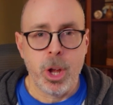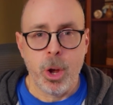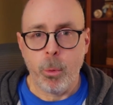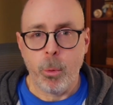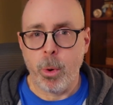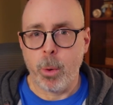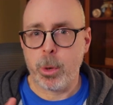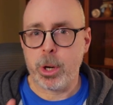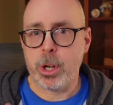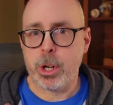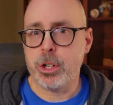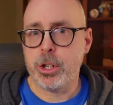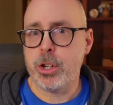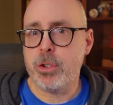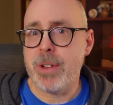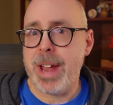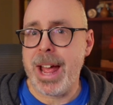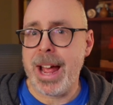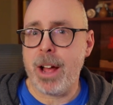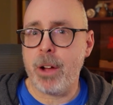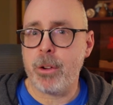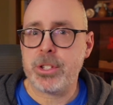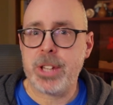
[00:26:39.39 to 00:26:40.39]
What we're going to do
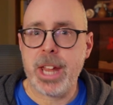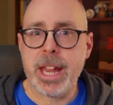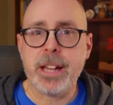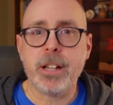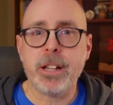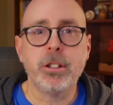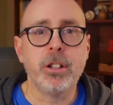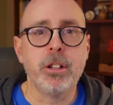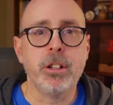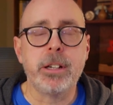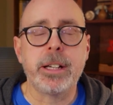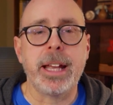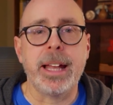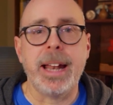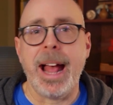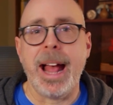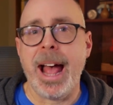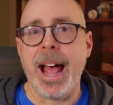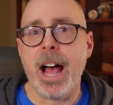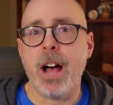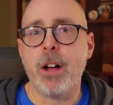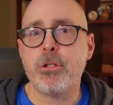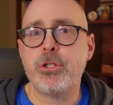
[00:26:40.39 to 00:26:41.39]
now is take a look at
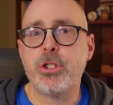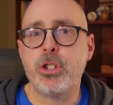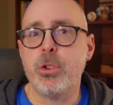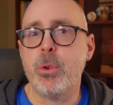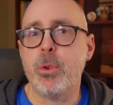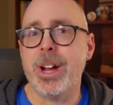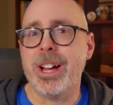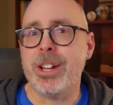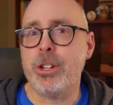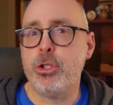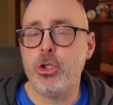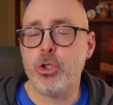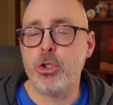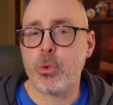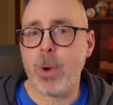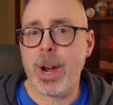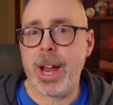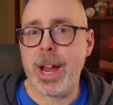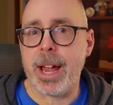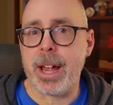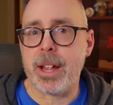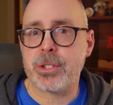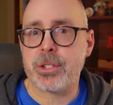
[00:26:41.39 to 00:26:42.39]
how to
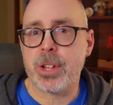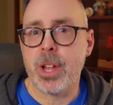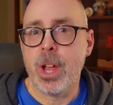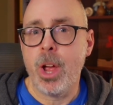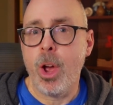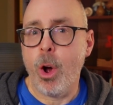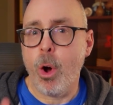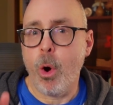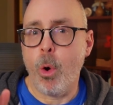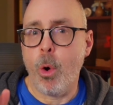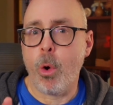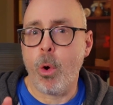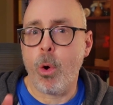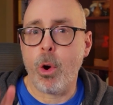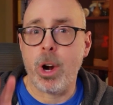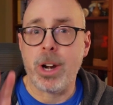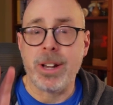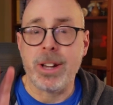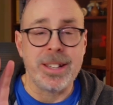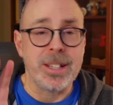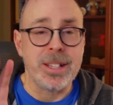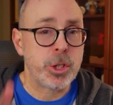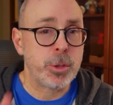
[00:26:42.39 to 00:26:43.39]
address or
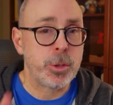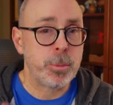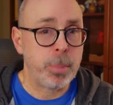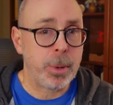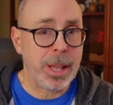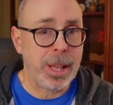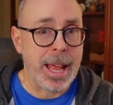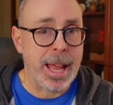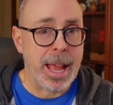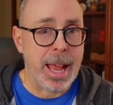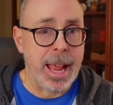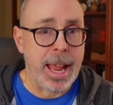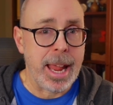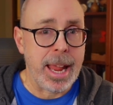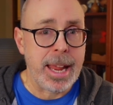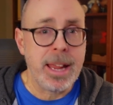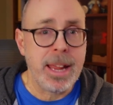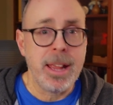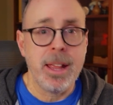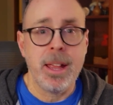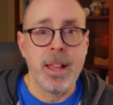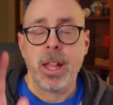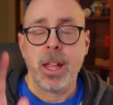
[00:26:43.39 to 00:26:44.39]
display
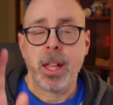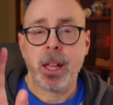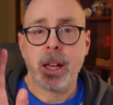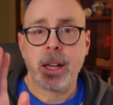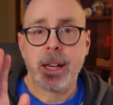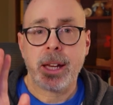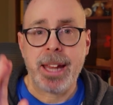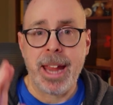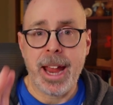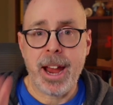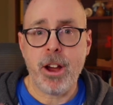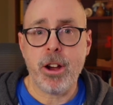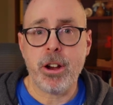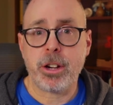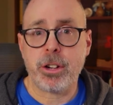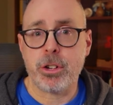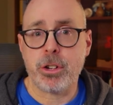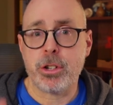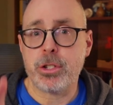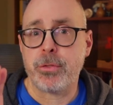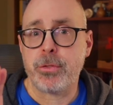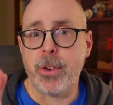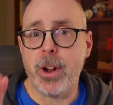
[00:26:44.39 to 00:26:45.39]

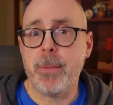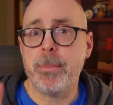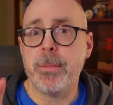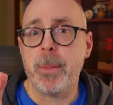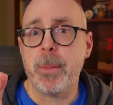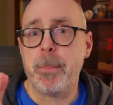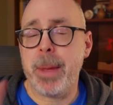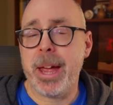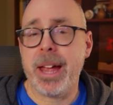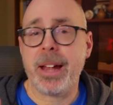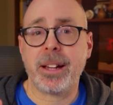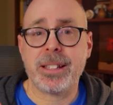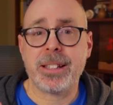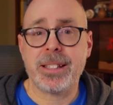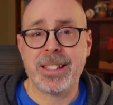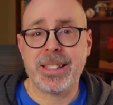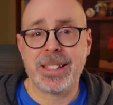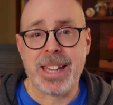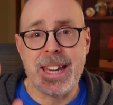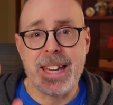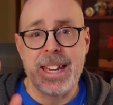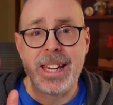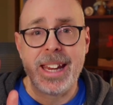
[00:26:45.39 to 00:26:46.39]
characters from the
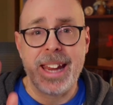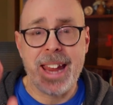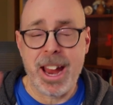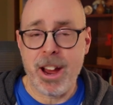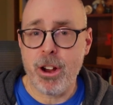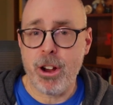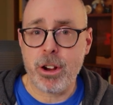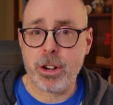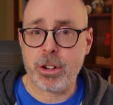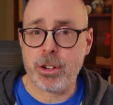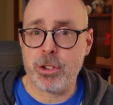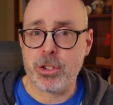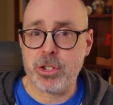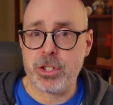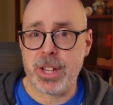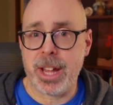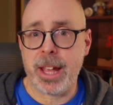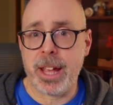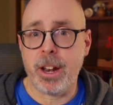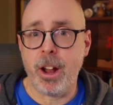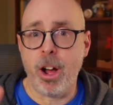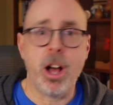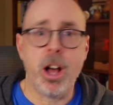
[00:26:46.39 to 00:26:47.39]
PETSCII character
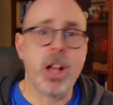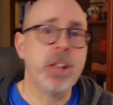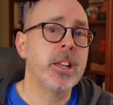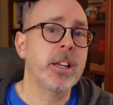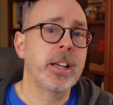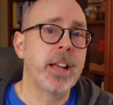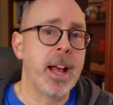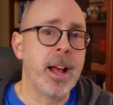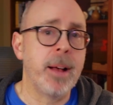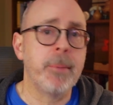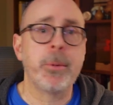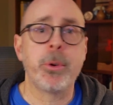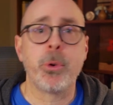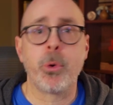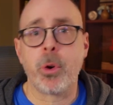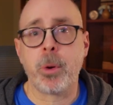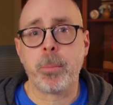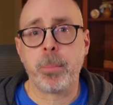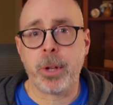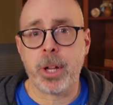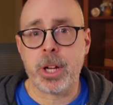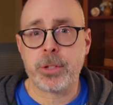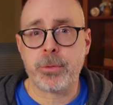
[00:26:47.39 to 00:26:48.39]
set on the Commodore
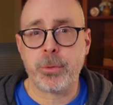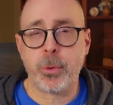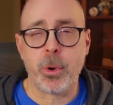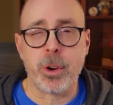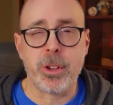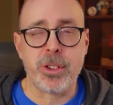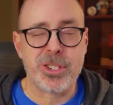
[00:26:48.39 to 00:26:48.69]
Plus 4.